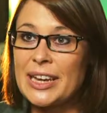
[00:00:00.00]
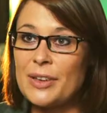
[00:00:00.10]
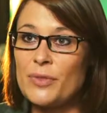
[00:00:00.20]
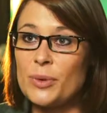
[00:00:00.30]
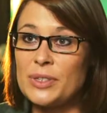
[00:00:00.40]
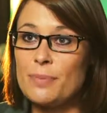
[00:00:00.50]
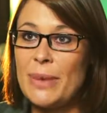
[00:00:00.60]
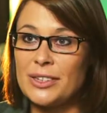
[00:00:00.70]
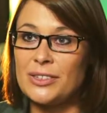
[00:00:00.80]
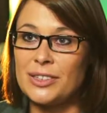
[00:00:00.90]
QlikView was the
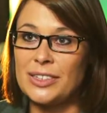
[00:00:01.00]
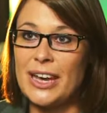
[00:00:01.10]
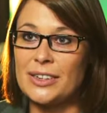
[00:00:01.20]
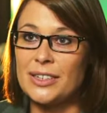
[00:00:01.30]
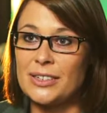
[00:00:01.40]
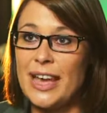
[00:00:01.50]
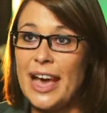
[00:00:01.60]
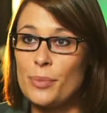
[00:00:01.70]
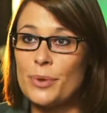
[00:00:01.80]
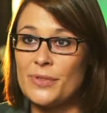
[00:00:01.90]
metal detector to
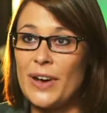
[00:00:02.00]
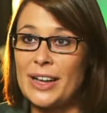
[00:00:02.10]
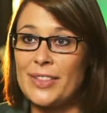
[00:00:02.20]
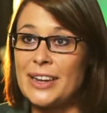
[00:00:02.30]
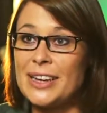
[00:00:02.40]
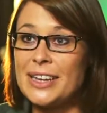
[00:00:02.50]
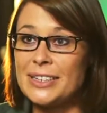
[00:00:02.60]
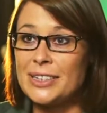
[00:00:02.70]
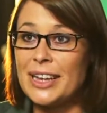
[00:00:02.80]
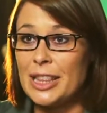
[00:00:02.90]
help us find that
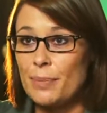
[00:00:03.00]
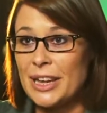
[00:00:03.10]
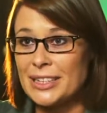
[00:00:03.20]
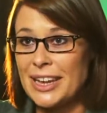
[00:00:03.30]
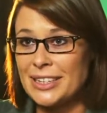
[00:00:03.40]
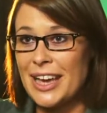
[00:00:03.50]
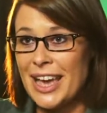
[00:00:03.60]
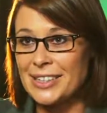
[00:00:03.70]
needle in the big data